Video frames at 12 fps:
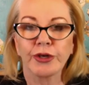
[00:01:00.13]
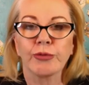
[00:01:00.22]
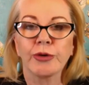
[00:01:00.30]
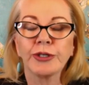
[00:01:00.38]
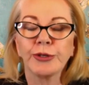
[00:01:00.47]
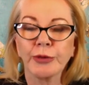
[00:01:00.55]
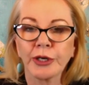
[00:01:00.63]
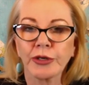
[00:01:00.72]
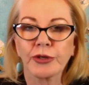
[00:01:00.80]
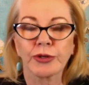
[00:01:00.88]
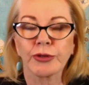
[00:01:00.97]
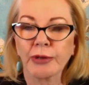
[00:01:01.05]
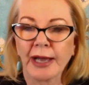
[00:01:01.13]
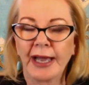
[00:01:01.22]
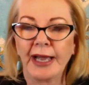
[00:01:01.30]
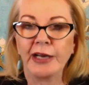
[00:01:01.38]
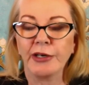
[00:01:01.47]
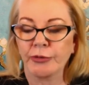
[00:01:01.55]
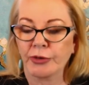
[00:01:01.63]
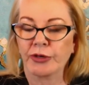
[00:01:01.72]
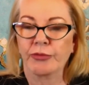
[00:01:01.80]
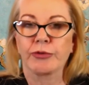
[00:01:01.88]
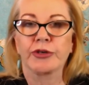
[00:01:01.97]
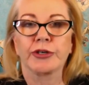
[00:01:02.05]
what you want to do, how do you want
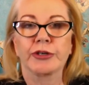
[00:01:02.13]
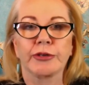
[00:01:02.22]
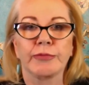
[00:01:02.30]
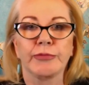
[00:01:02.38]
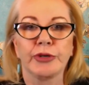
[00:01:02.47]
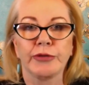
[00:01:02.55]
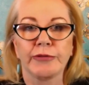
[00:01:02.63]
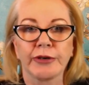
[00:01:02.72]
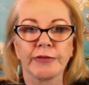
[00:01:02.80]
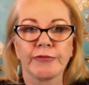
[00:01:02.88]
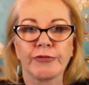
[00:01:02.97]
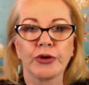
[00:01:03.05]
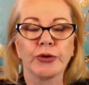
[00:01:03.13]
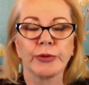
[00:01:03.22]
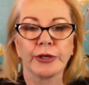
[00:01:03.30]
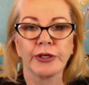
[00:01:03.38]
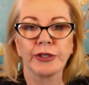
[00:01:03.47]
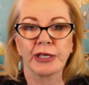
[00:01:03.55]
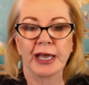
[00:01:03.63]
to work, move forward,